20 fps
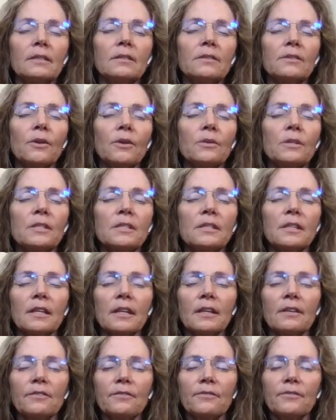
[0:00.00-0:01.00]

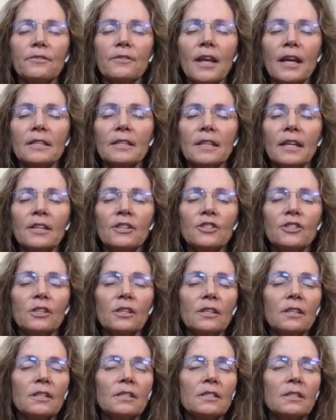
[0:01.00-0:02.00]
Noticing if that
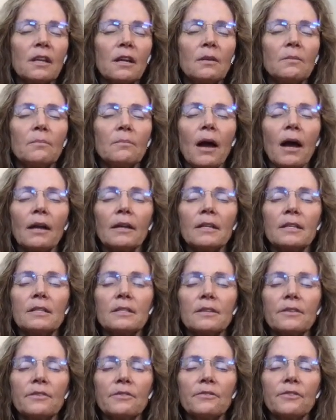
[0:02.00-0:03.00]
tension has come back
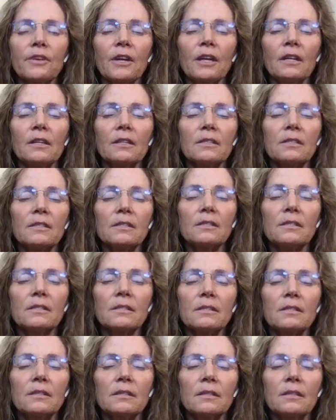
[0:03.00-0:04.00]
into the
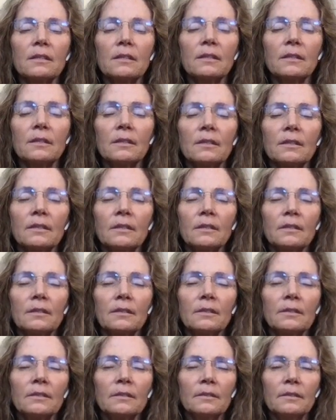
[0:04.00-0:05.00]
face
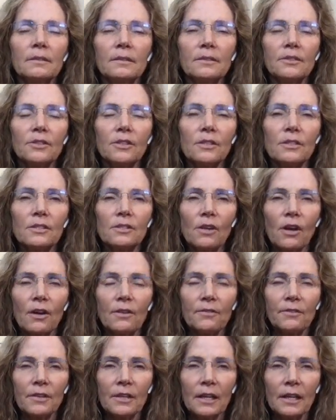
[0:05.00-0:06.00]
and just
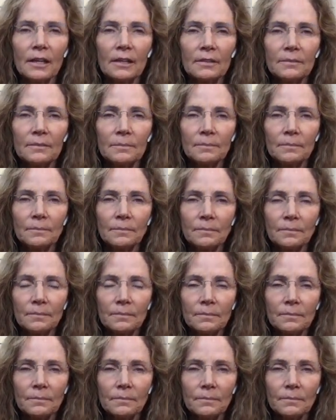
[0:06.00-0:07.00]
softening,
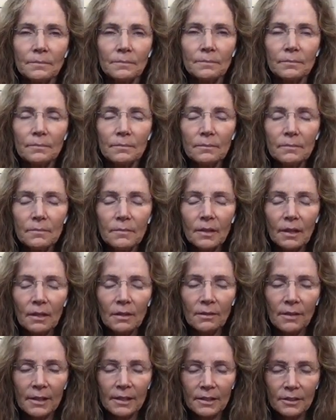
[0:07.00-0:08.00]

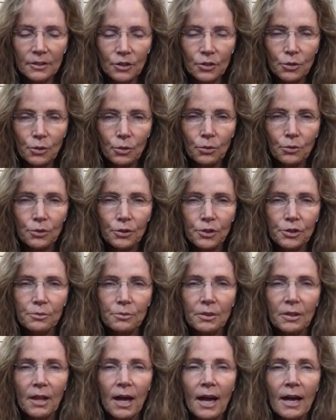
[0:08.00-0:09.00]
letting the shoulders
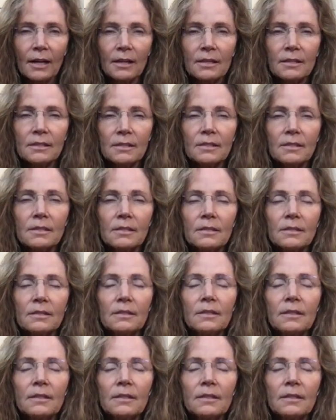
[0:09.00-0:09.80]
relax